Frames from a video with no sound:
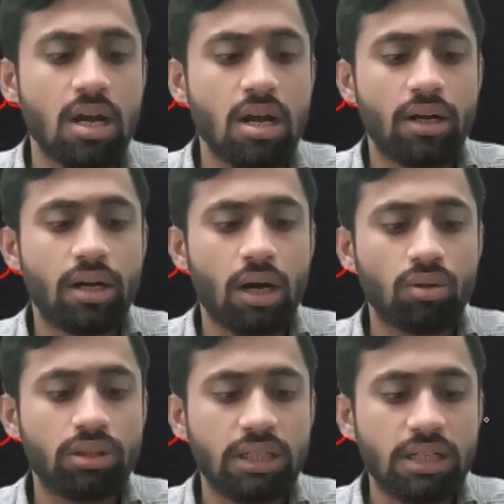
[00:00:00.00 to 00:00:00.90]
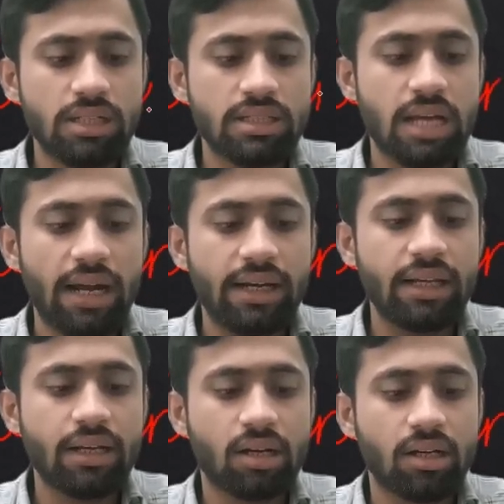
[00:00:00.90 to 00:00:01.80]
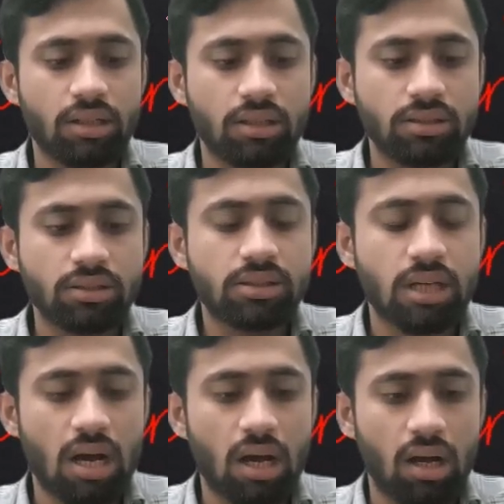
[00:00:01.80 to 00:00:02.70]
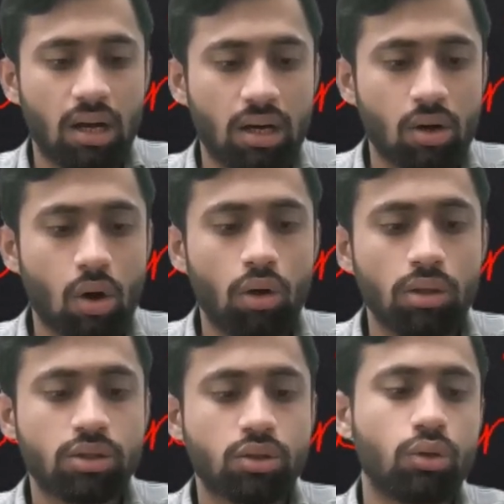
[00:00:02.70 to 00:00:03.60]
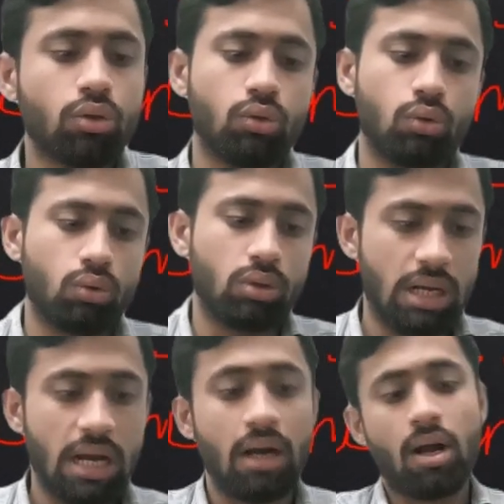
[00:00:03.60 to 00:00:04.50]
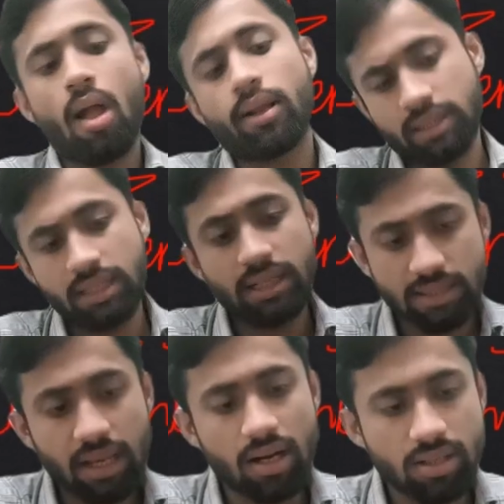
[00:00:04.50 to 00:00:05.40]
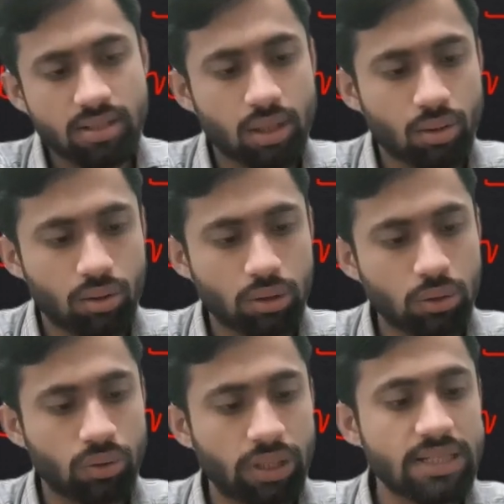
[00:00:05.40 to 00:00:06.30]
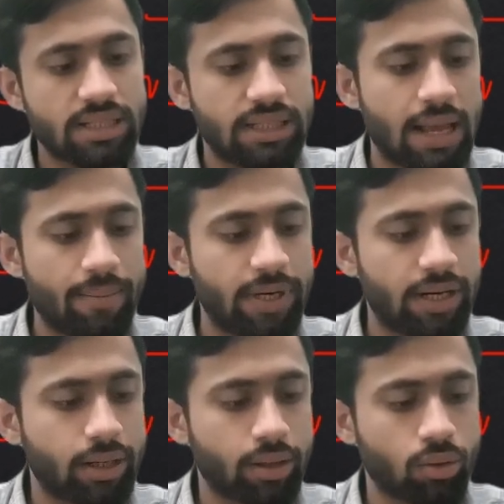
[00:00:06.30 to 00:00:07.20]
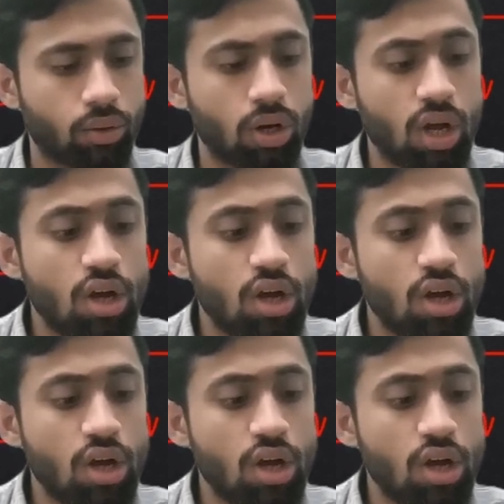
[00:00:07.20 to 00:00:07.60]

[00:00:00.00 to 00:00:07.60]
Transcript: Now these eddy currents are also known, these cuts are also known as laminated core.